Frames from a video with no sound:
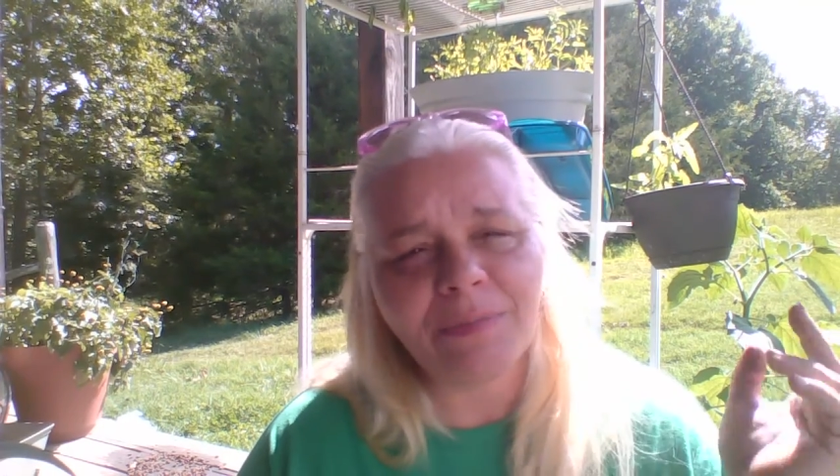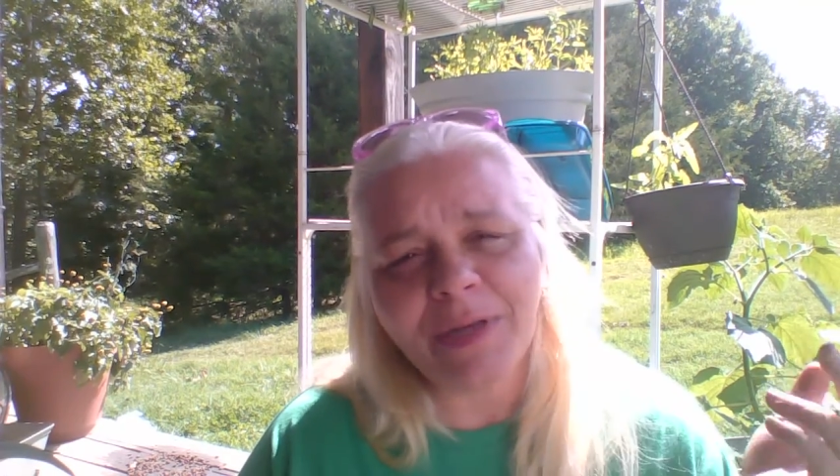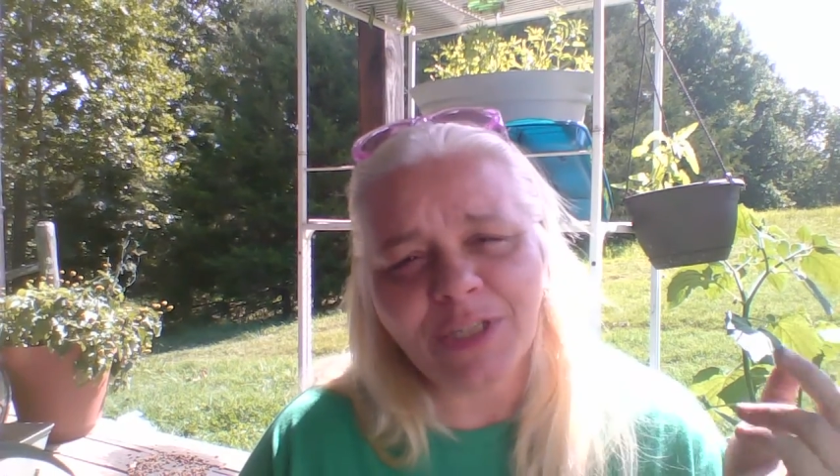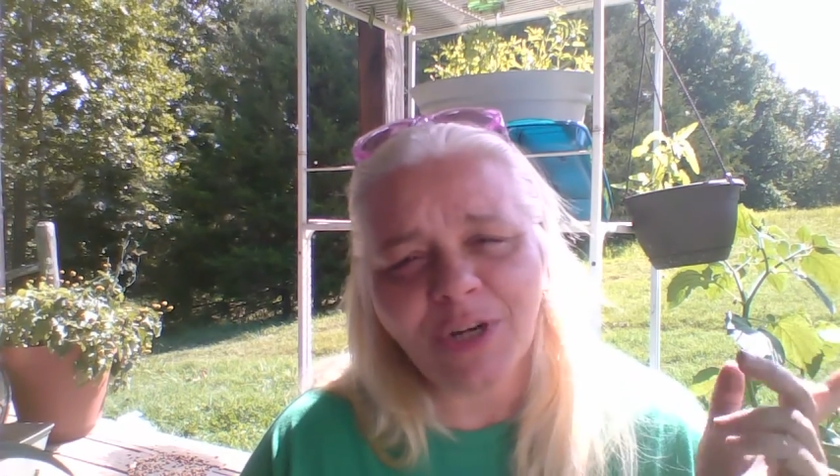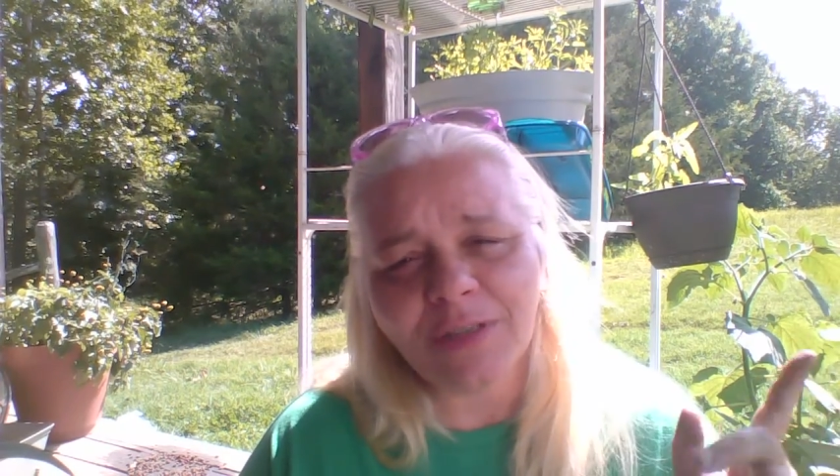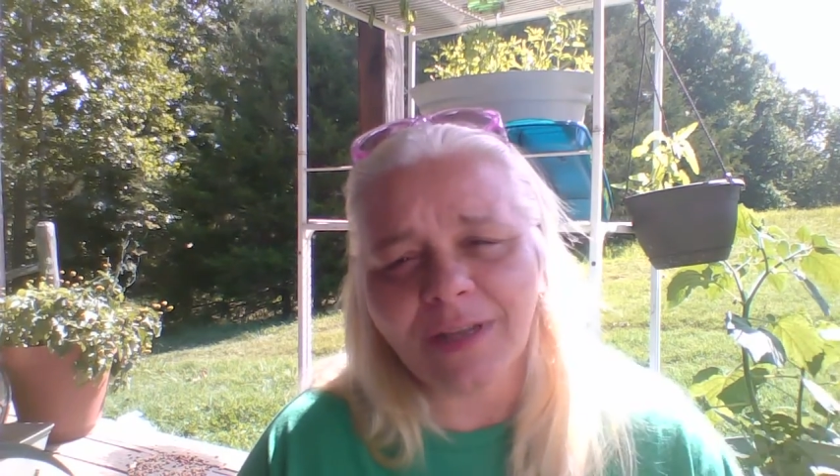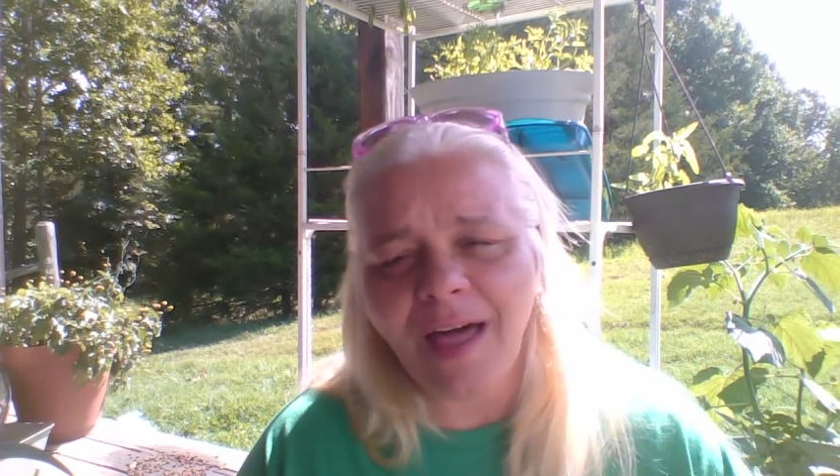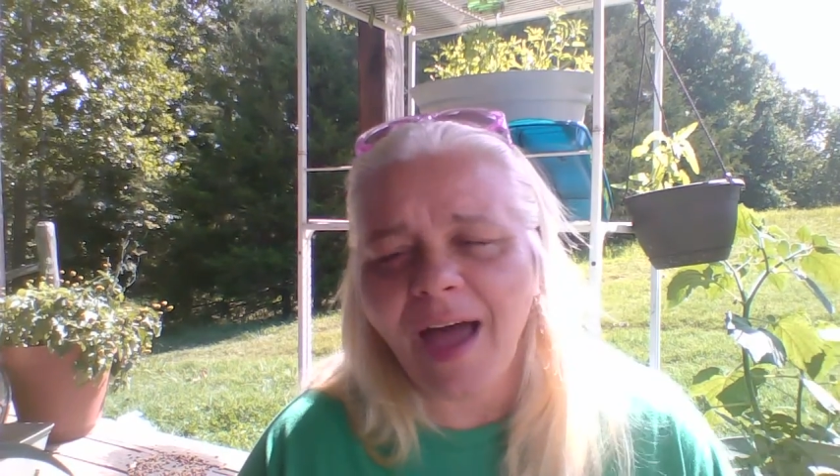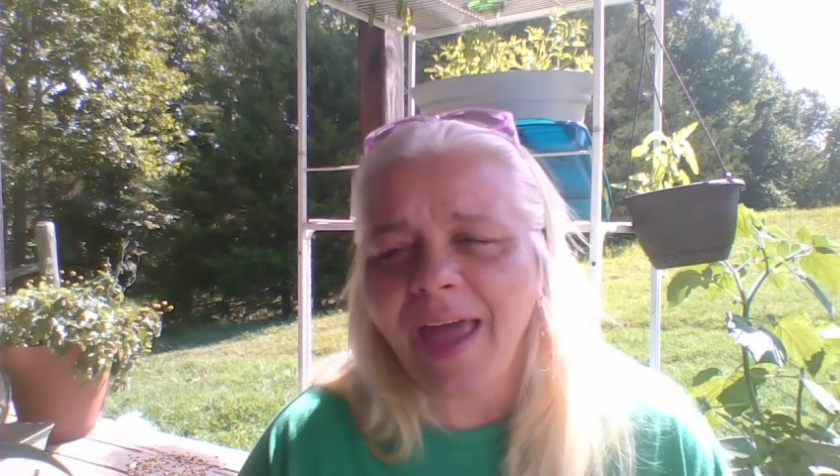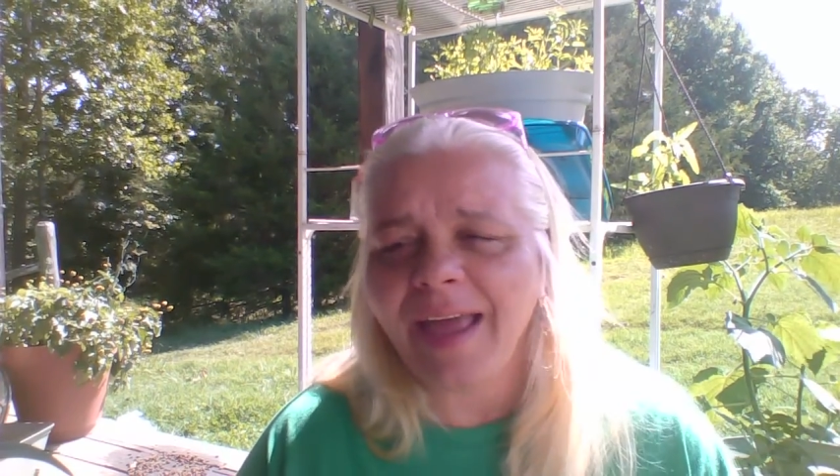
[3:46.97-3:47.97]
Be sure to
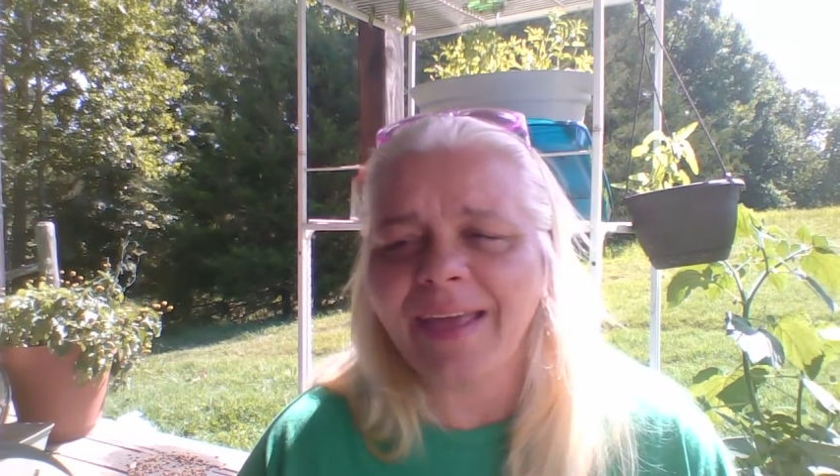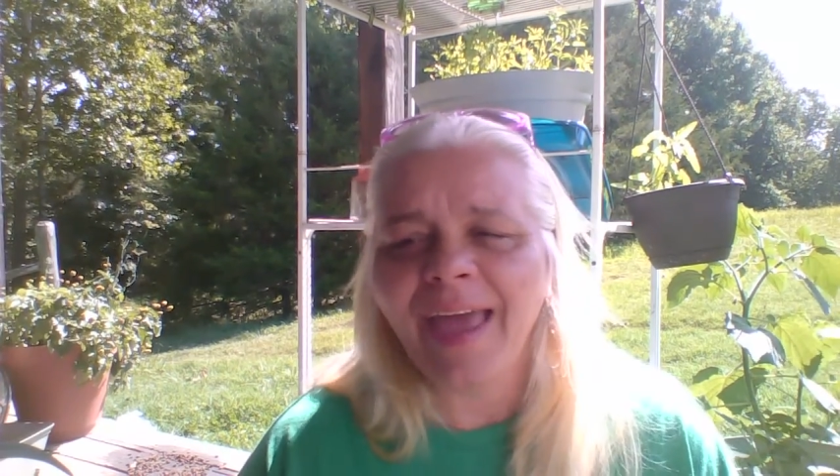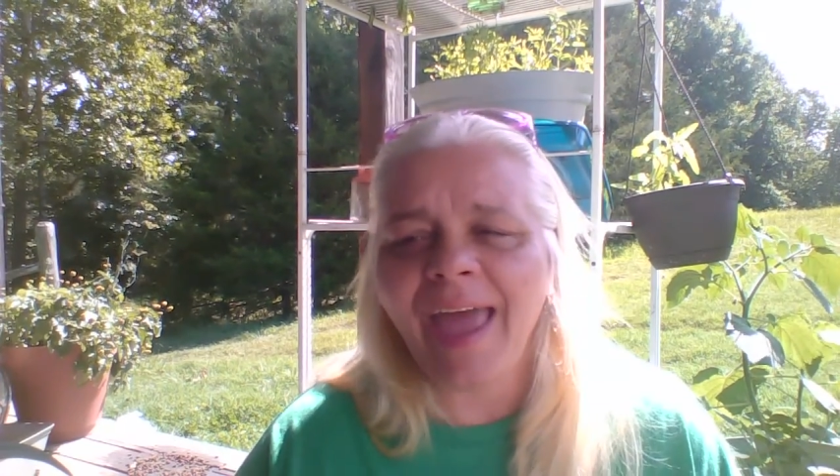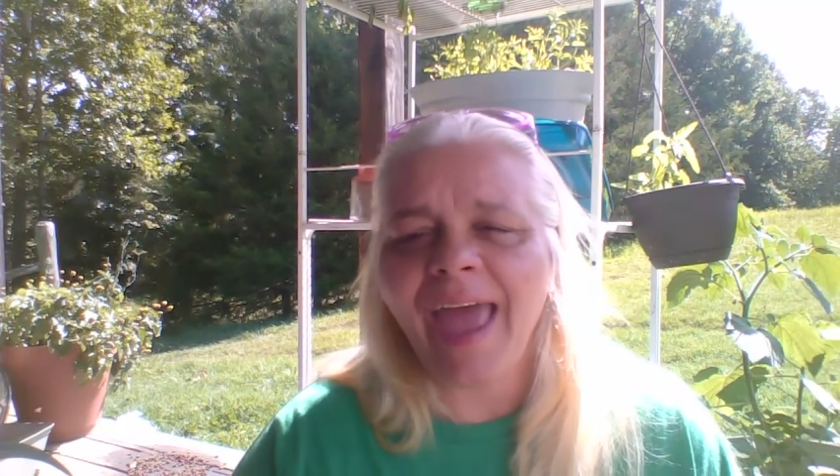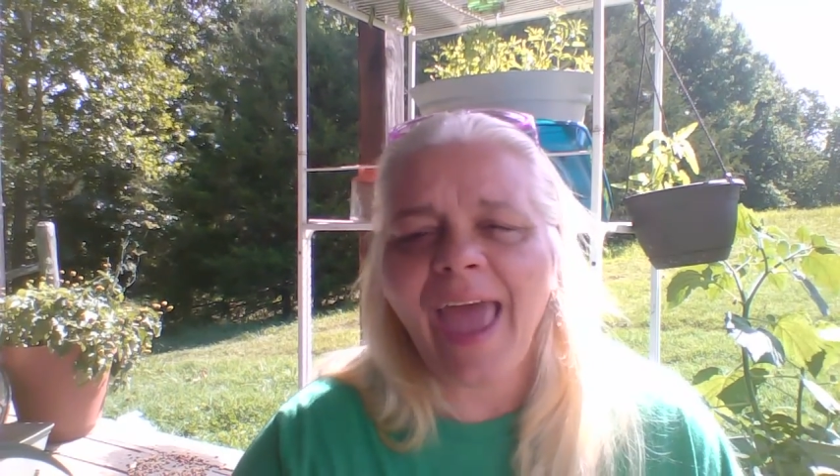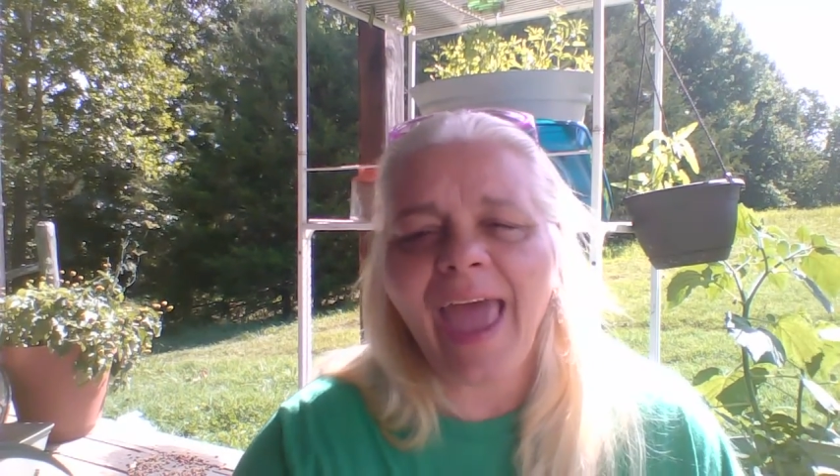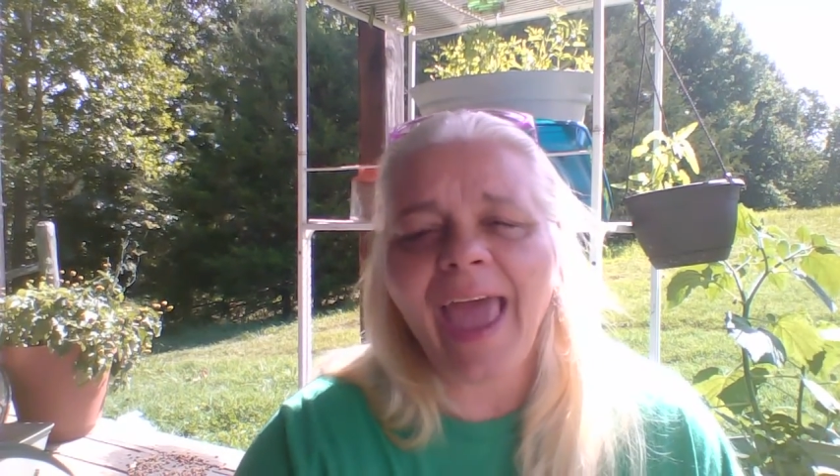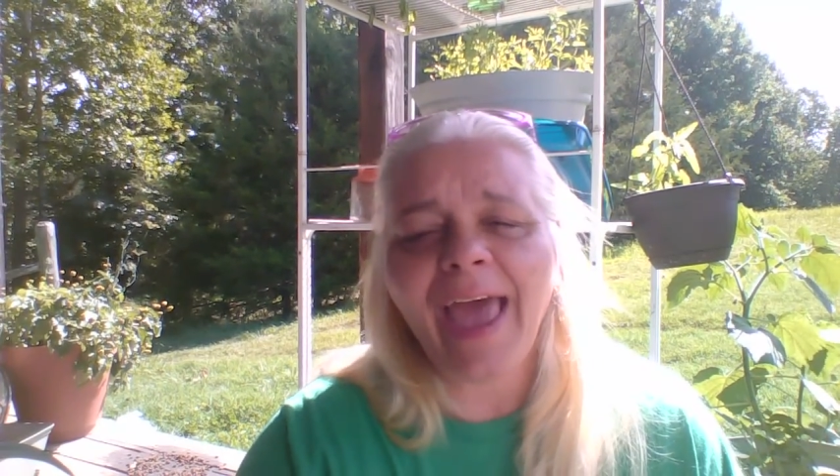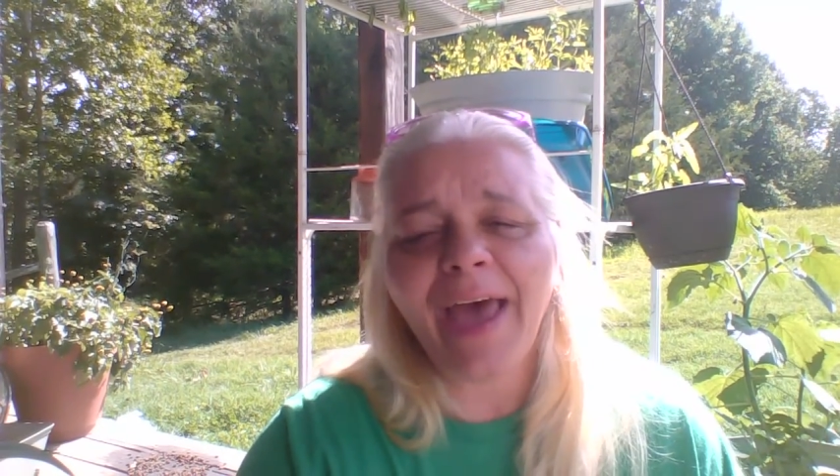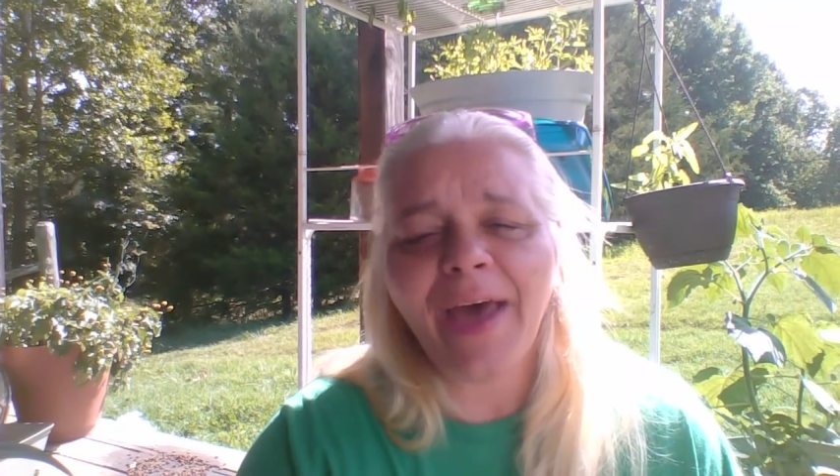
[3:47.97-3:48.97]
like,
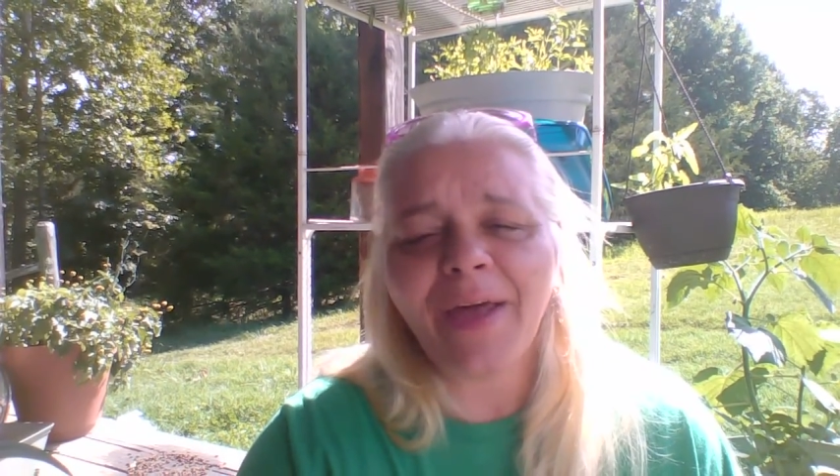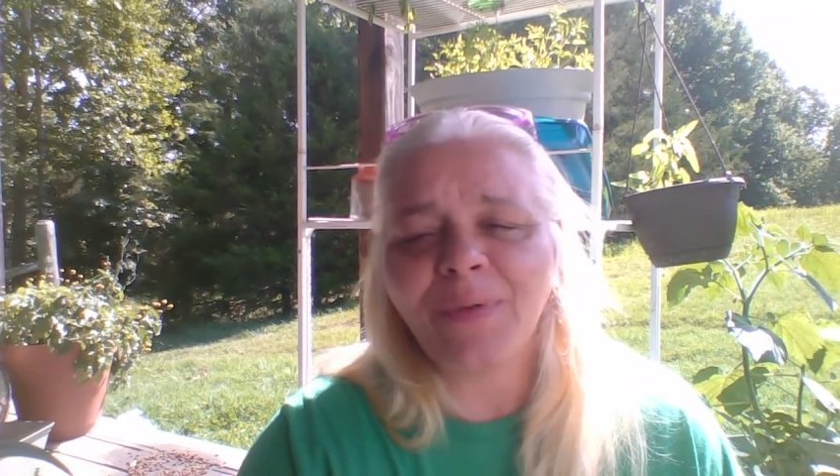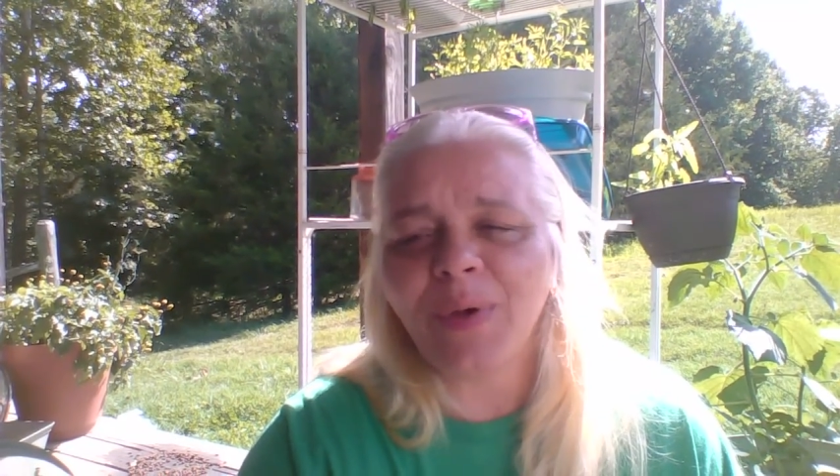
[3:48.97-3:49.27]
and